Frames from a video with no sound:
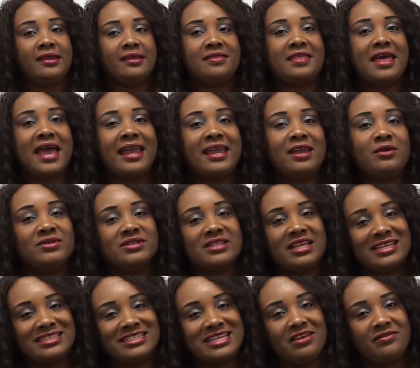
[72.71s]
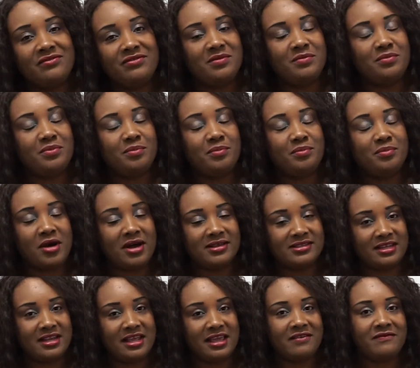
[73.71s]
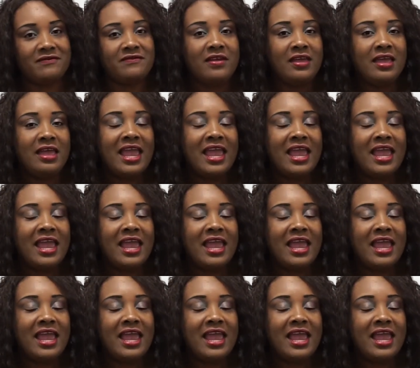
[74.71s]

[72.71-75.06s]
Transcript: that he was HIV positive,